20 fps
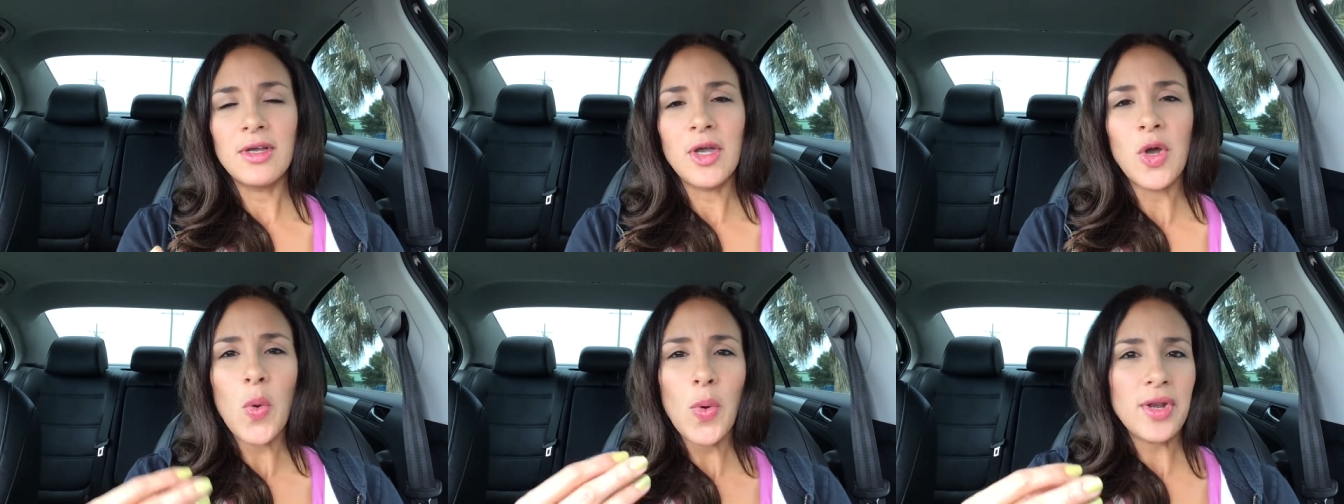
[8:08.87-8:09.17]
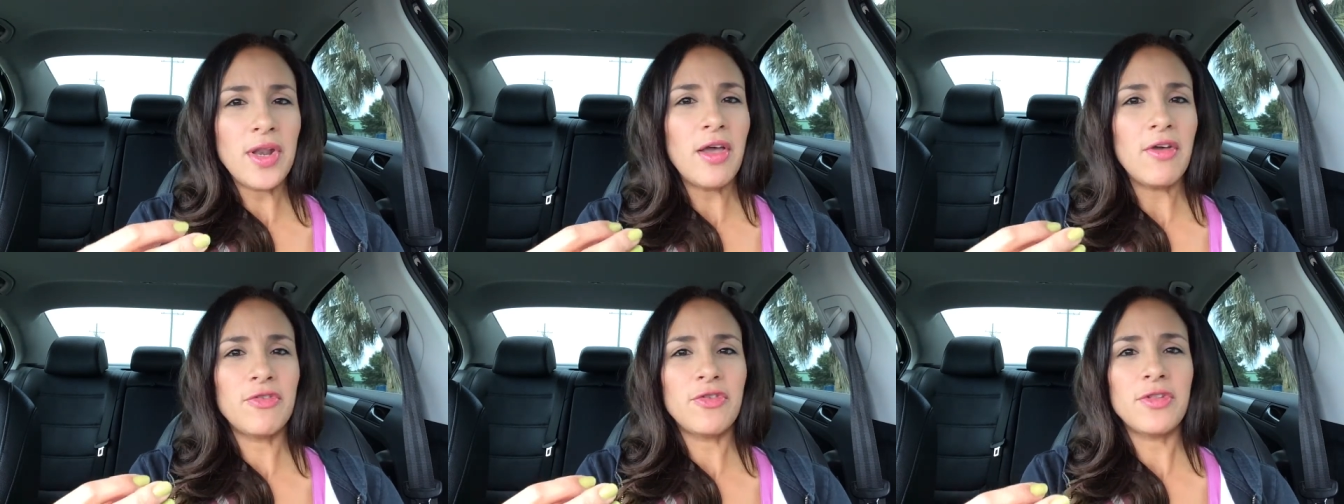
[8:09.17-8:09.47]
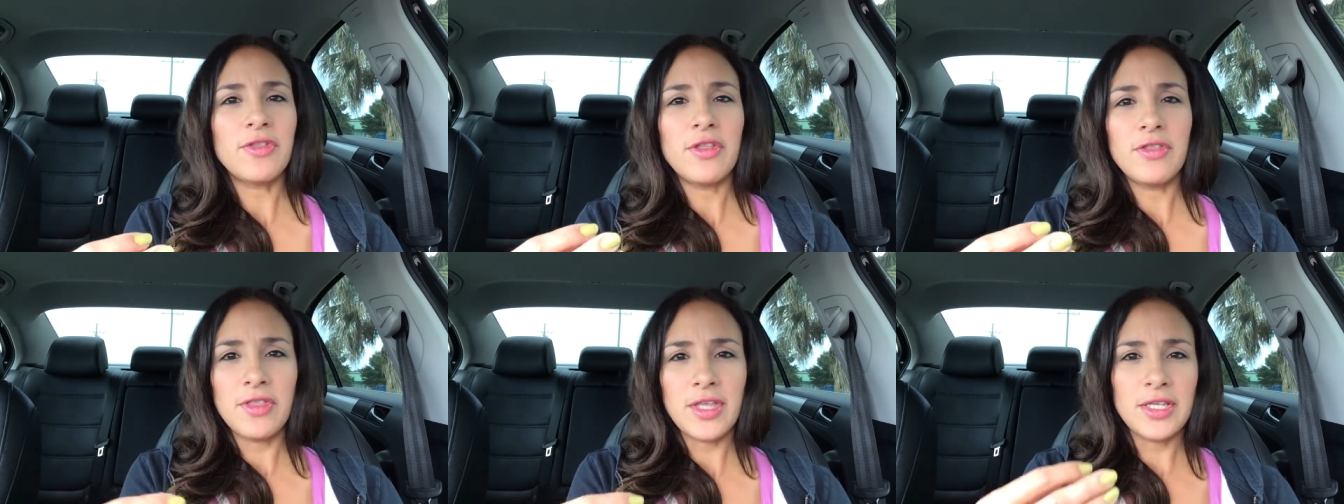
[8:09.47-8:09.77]
going
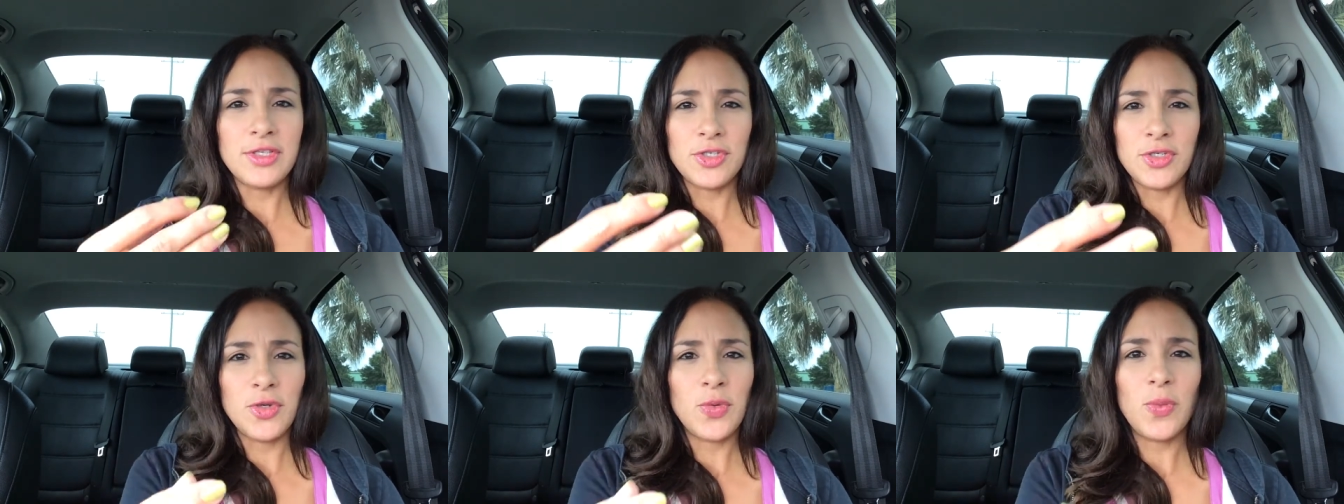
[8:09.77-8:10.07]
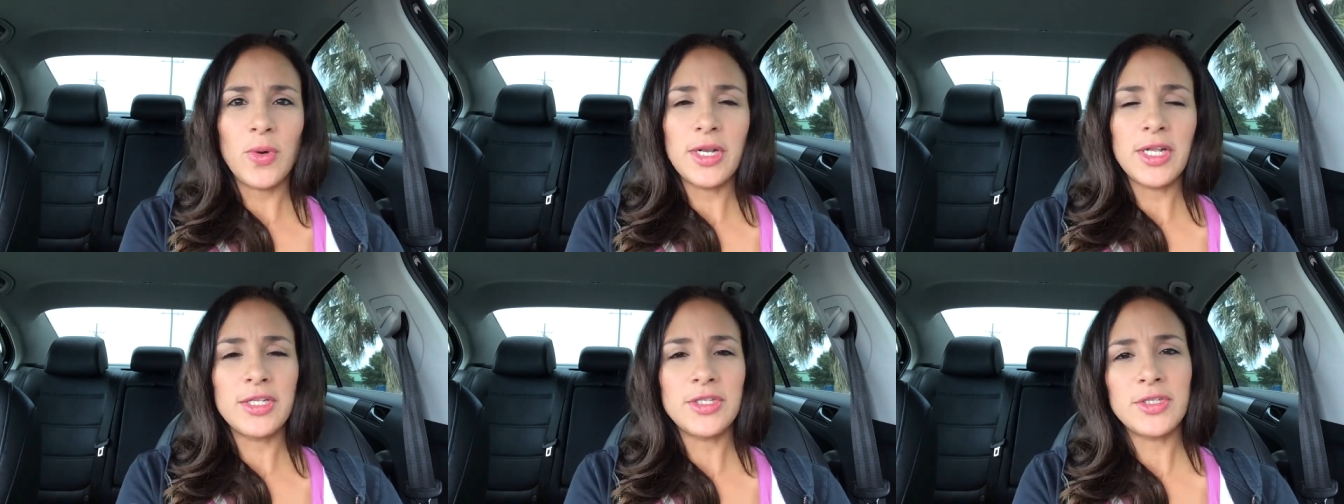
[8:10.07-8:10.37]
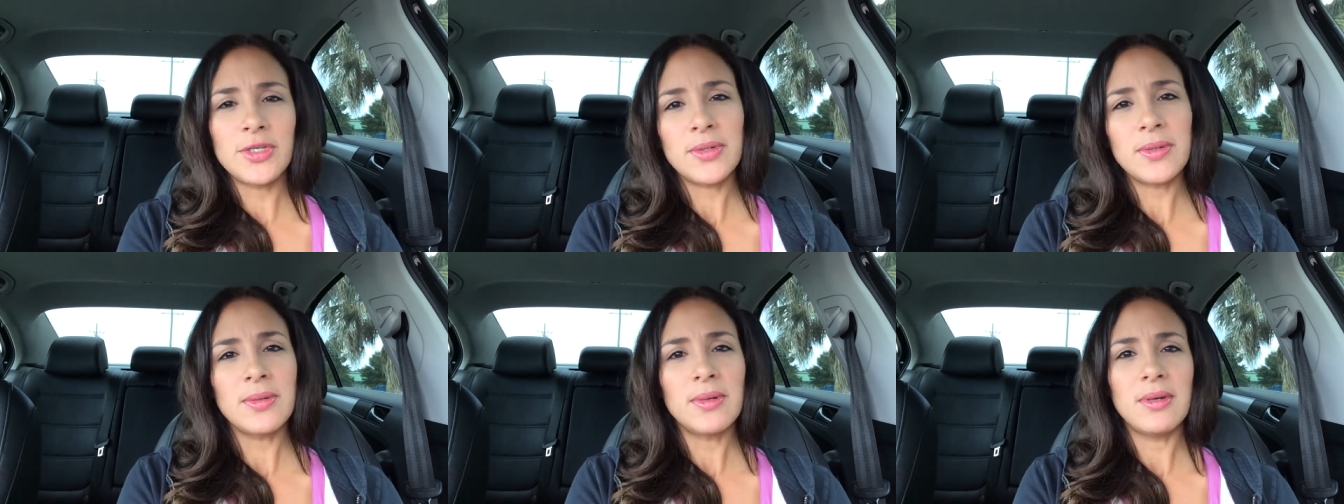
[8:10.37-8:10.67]
after the things you want to
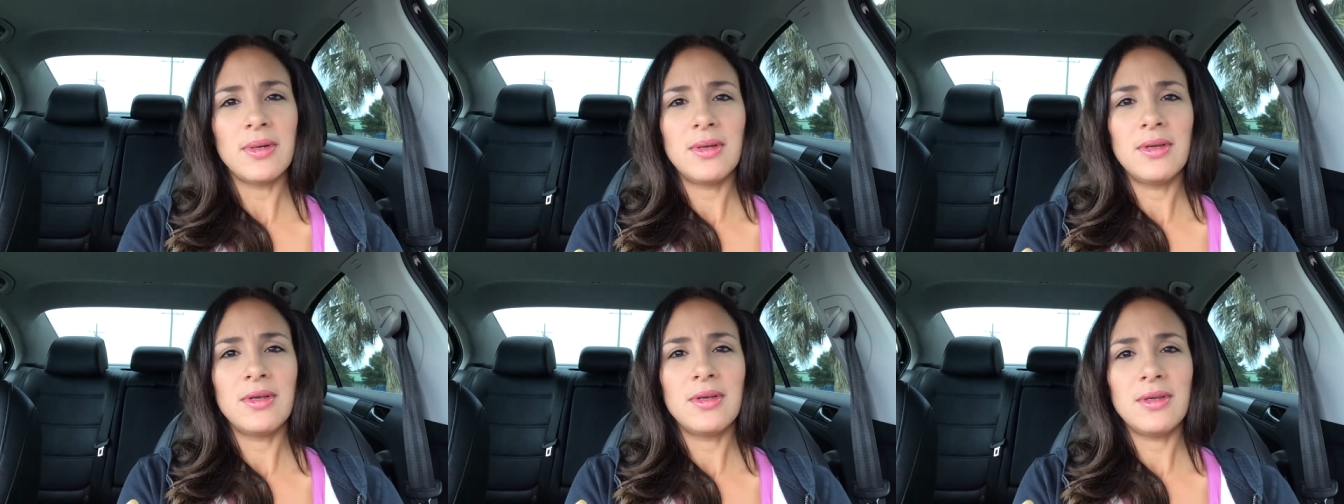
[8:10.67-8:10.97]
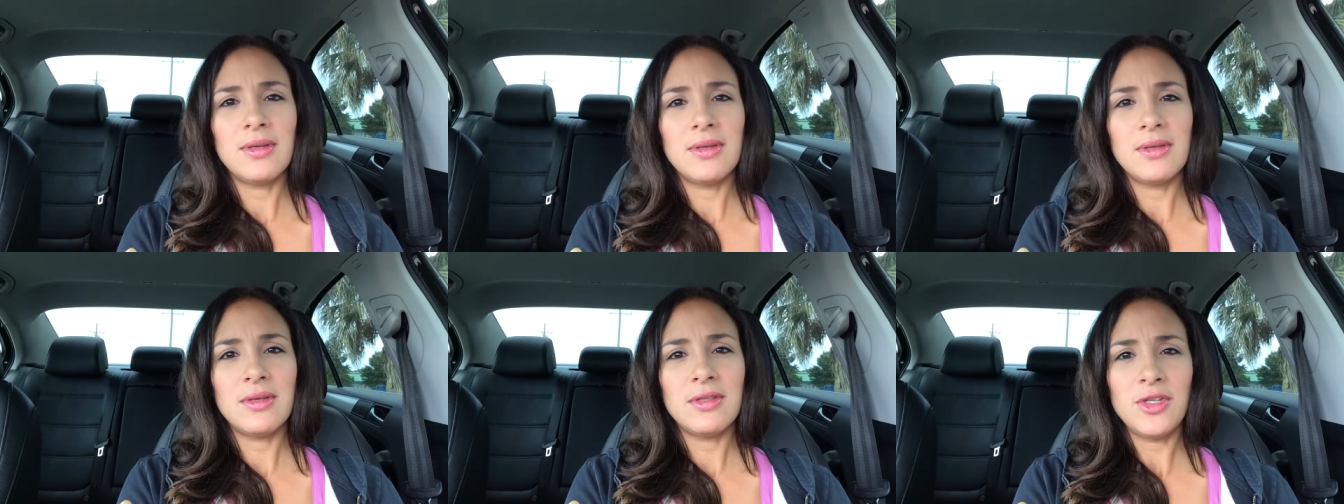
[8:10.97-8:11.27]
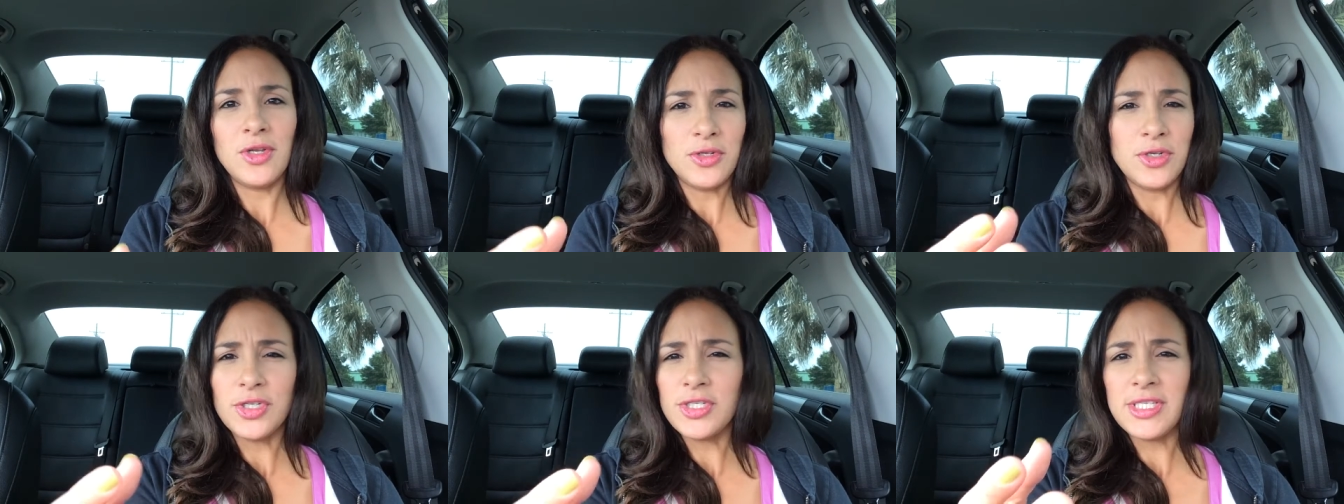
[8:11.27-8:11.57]
do.
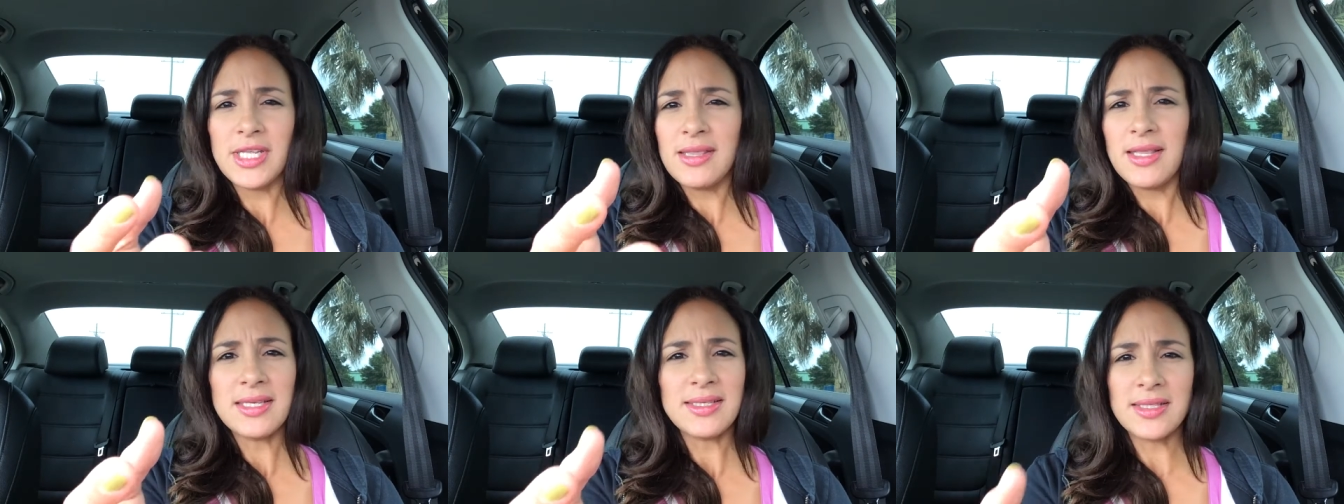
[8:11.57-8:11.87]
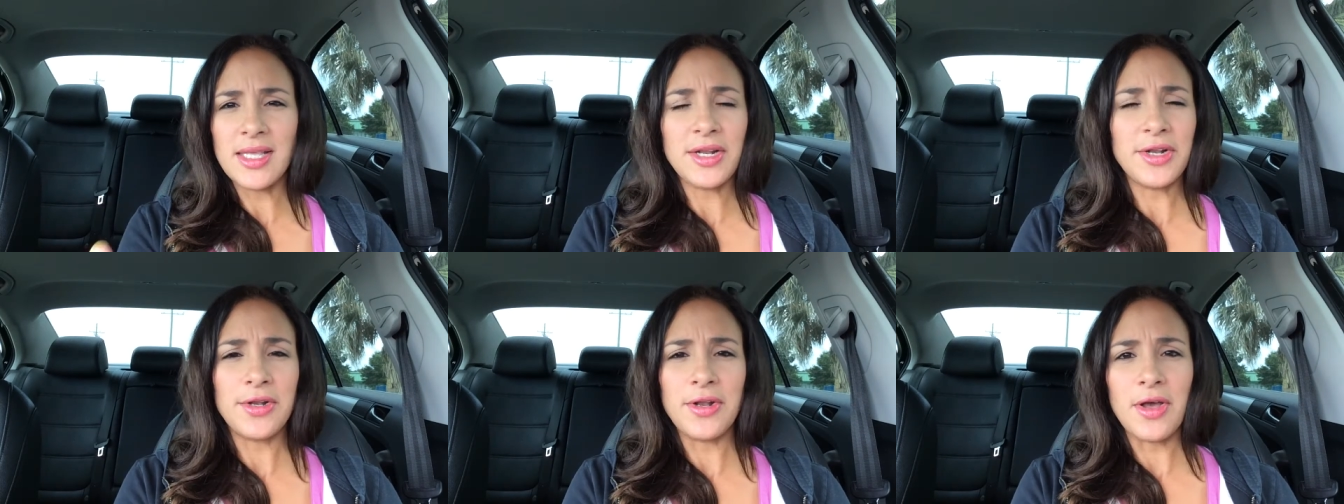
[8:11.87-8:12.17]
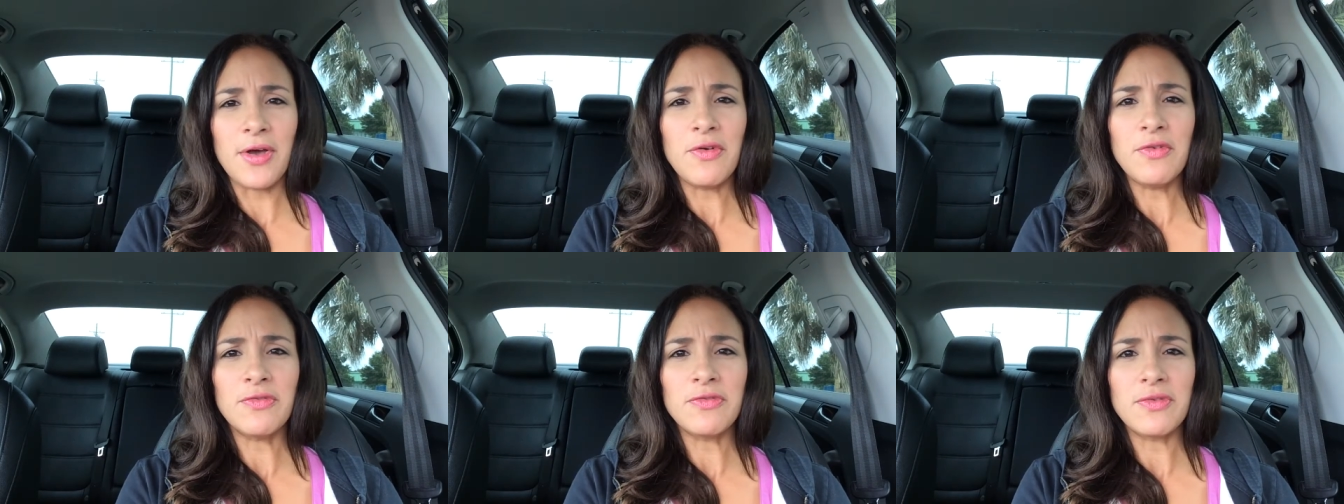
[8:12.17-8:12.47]
Do you understand that's not
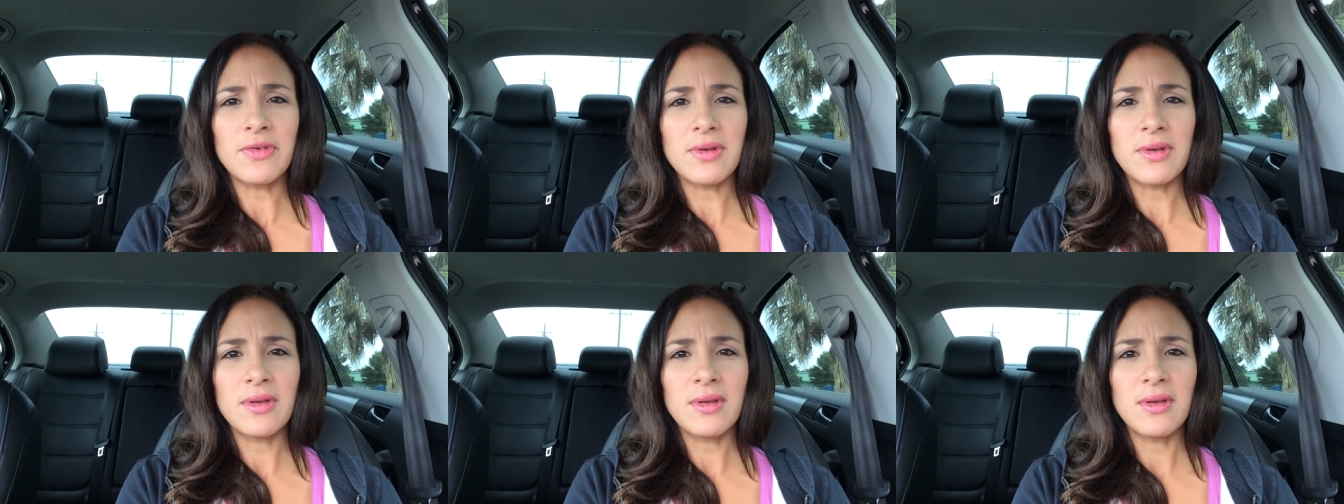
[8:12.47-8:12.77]
enough?